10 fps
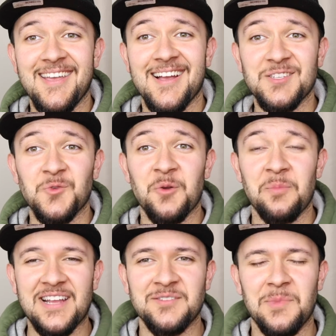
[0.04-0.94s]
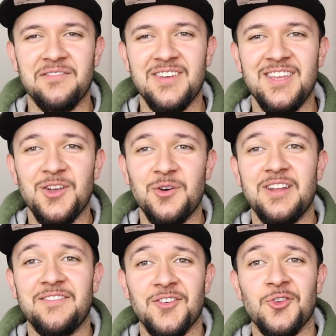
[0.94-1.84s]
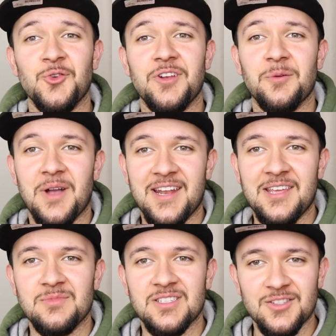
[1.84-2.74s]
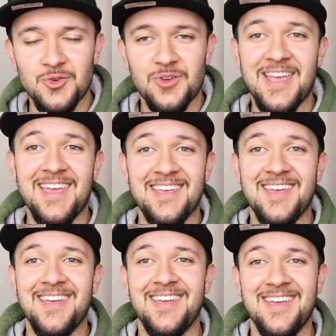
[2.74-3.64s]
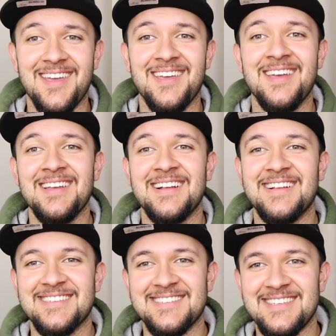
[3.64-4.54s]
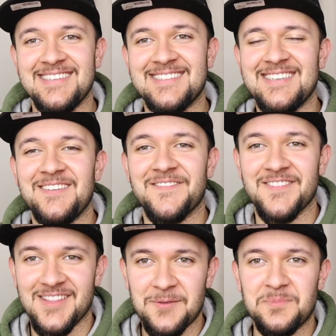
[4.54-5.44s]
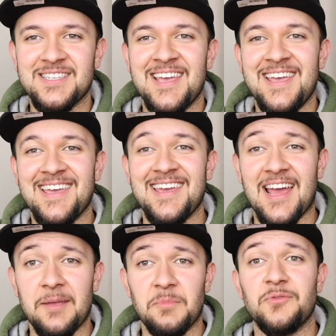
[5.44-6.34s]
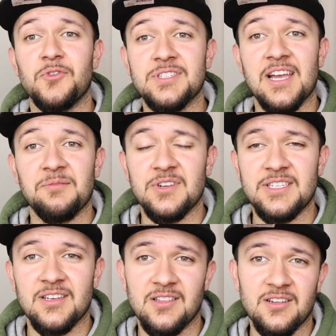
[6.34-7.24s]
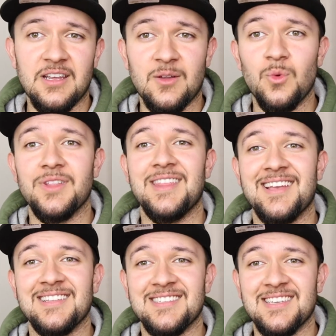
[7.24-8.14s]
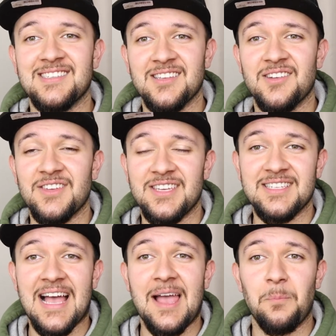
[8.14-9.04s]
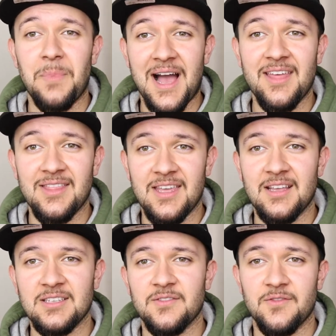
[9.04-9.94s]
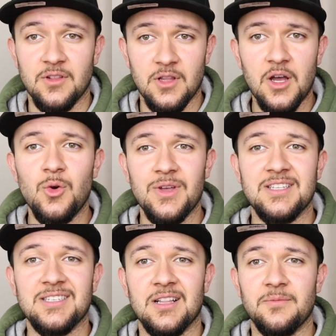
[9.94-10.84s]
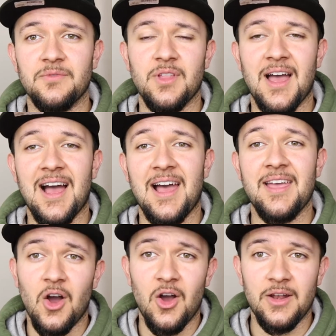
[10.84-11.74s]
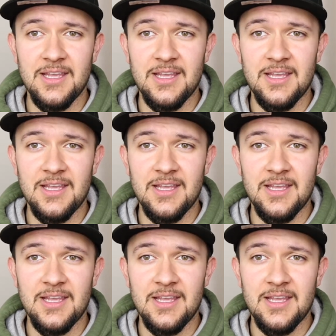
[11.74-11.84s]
guys, welcome back to my video, and if you're new here, my name is Luke, aka CT Flips, and I am a full-time reseller, and what that consists of is I buy things for low and sell them for the high on